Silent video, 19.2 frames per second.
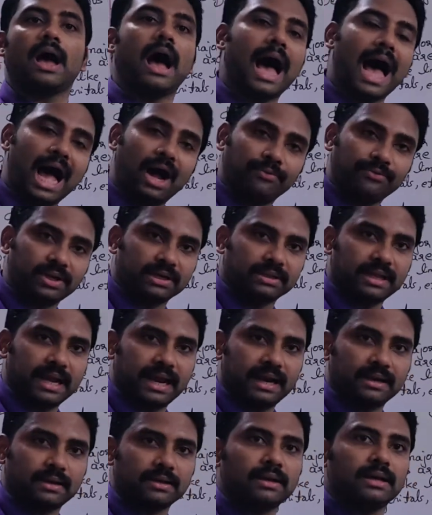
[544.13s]
After
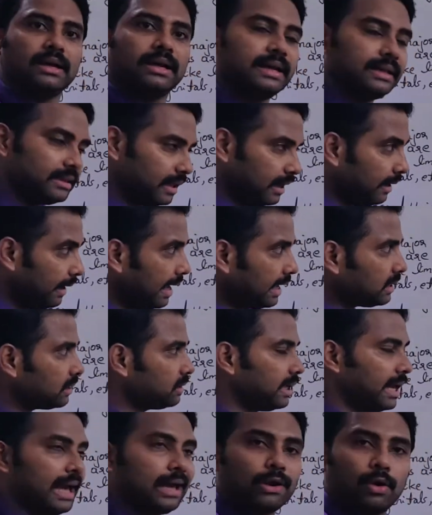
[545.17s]
that, in the next
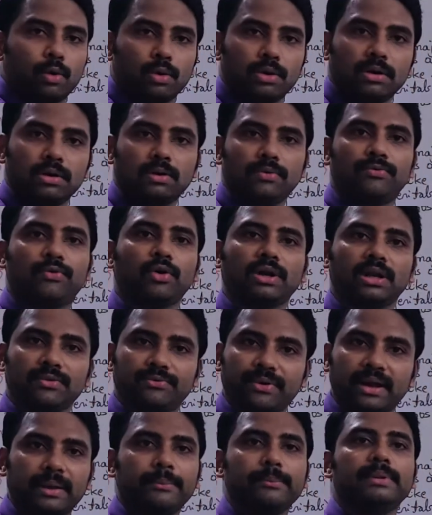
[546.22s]
around
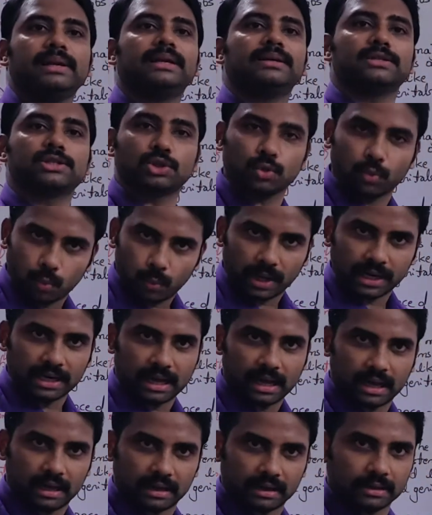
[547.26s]
45 minutes to 1
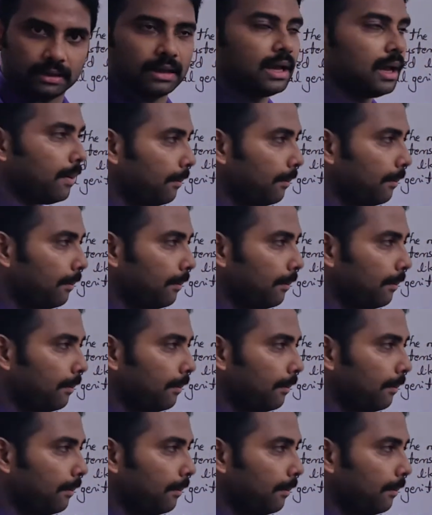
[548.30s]
hour,